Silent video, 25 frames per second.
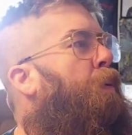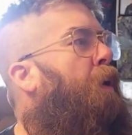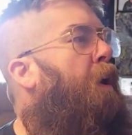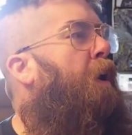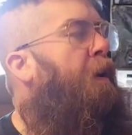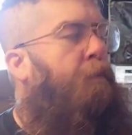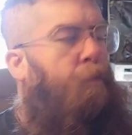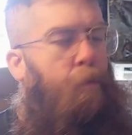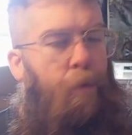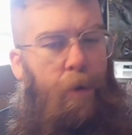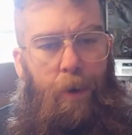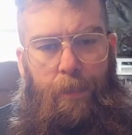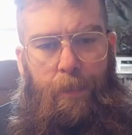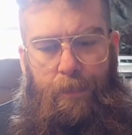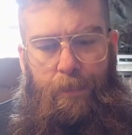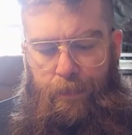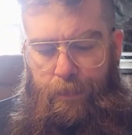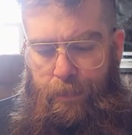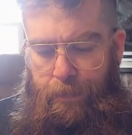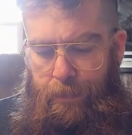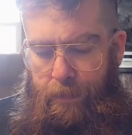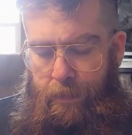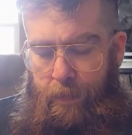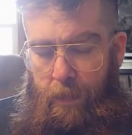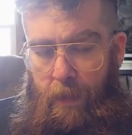gonna play it for you.
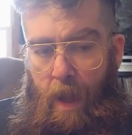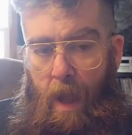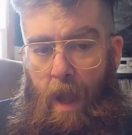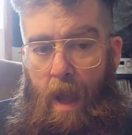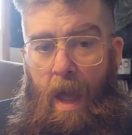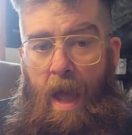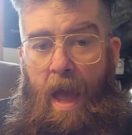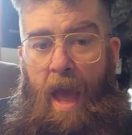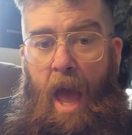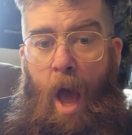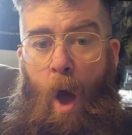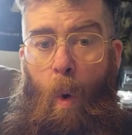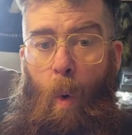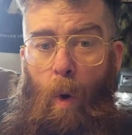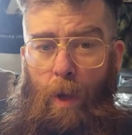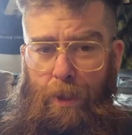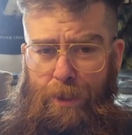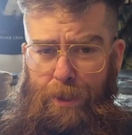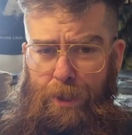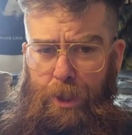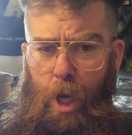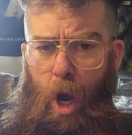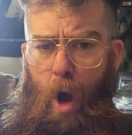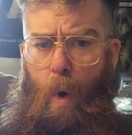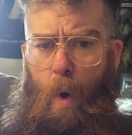
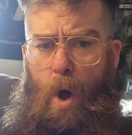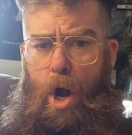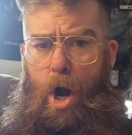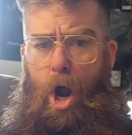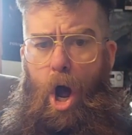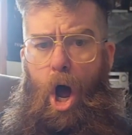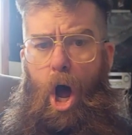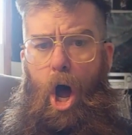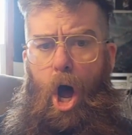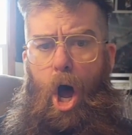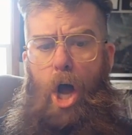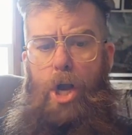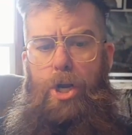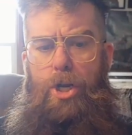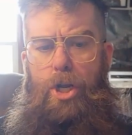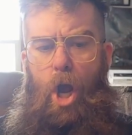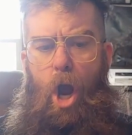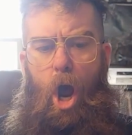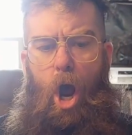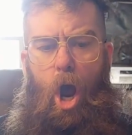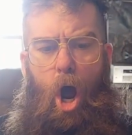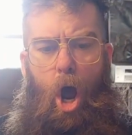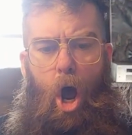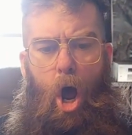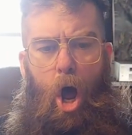What's going on,
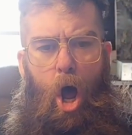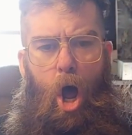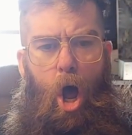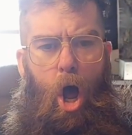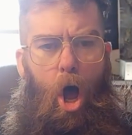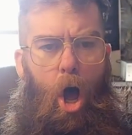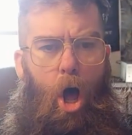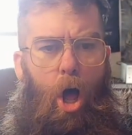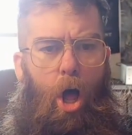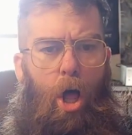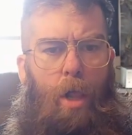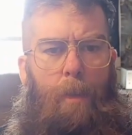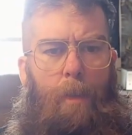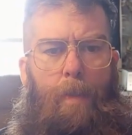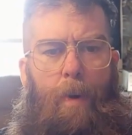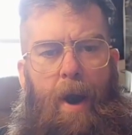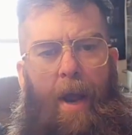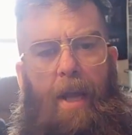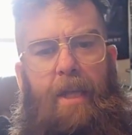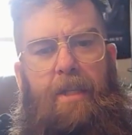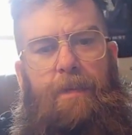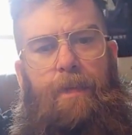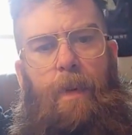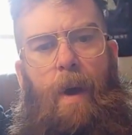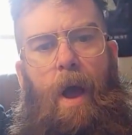y'all?
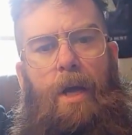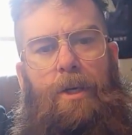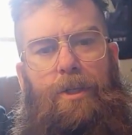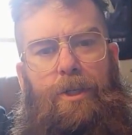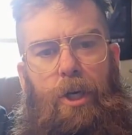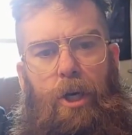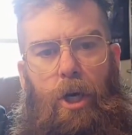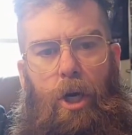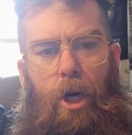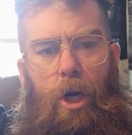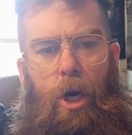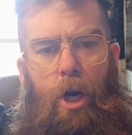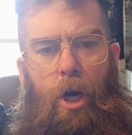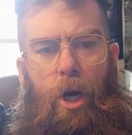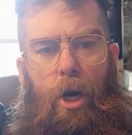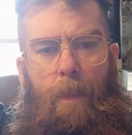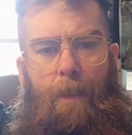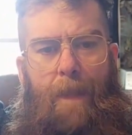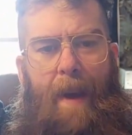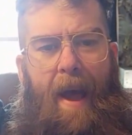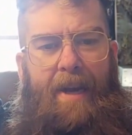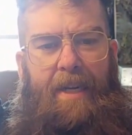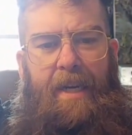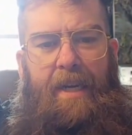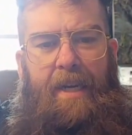
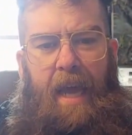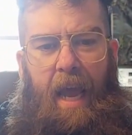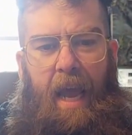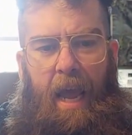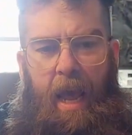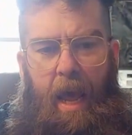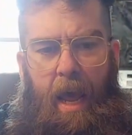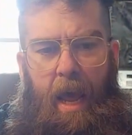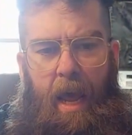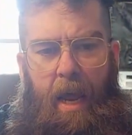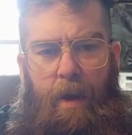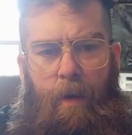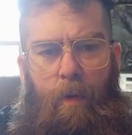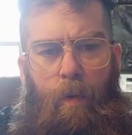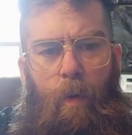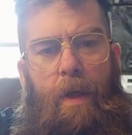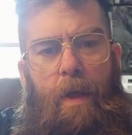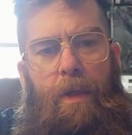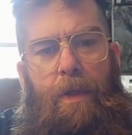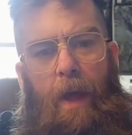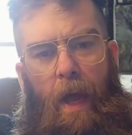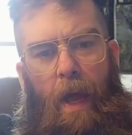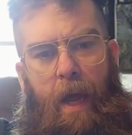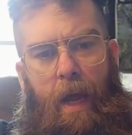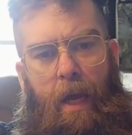Brainsmasher back again
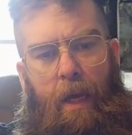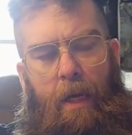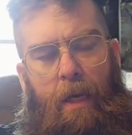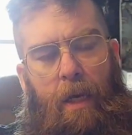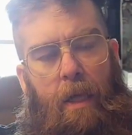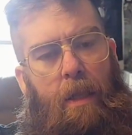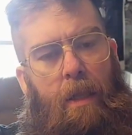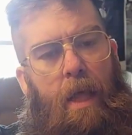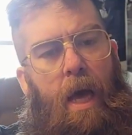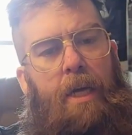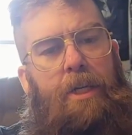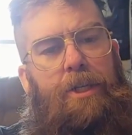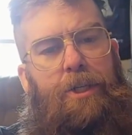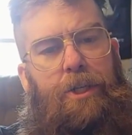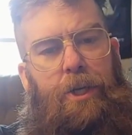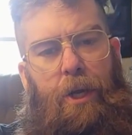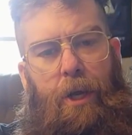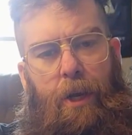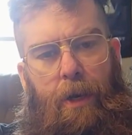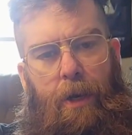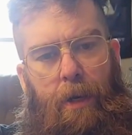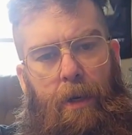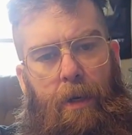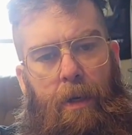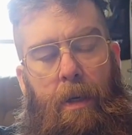with a
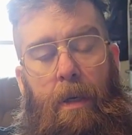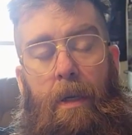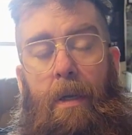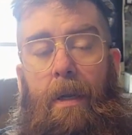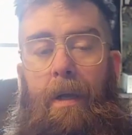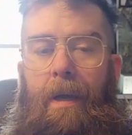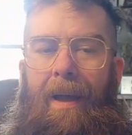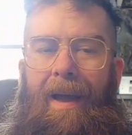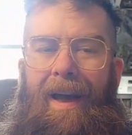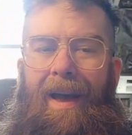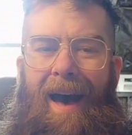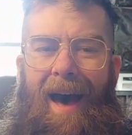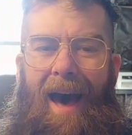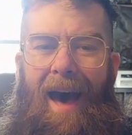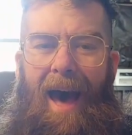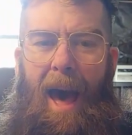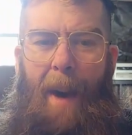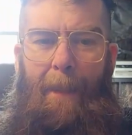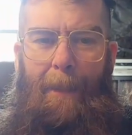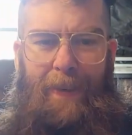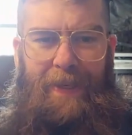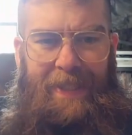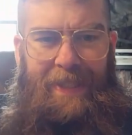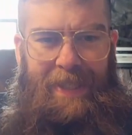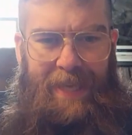collection
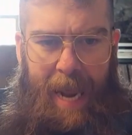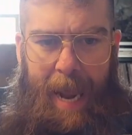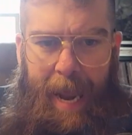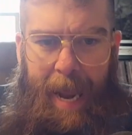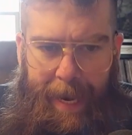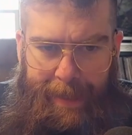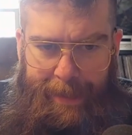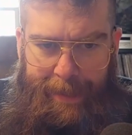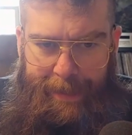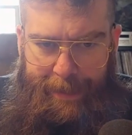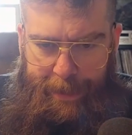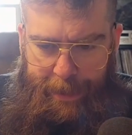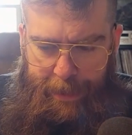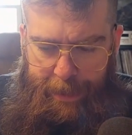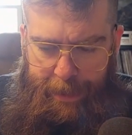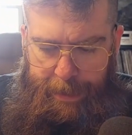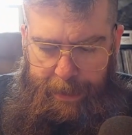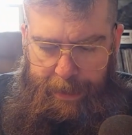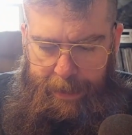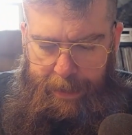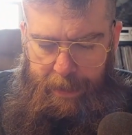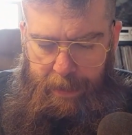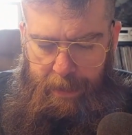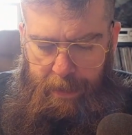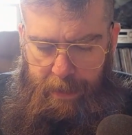update.
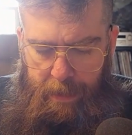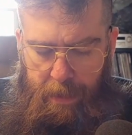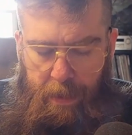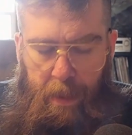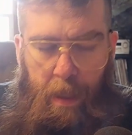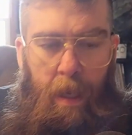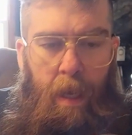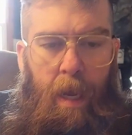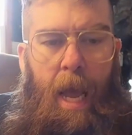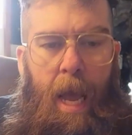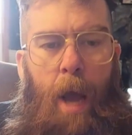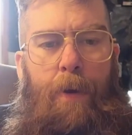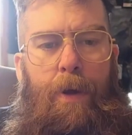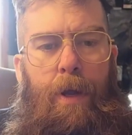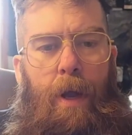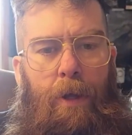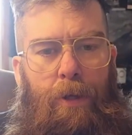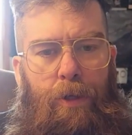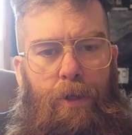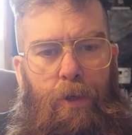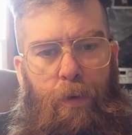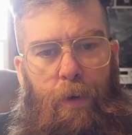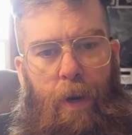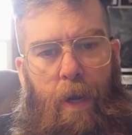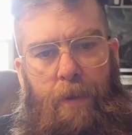How
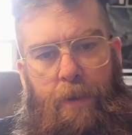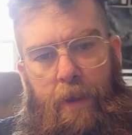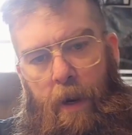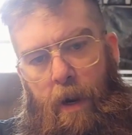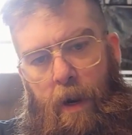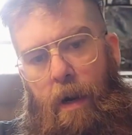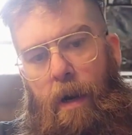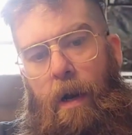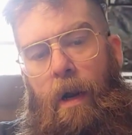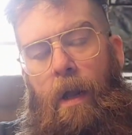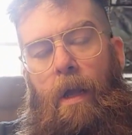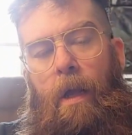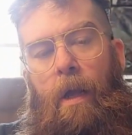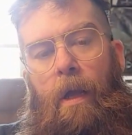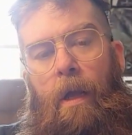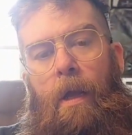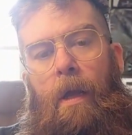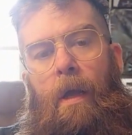y'all doing out there?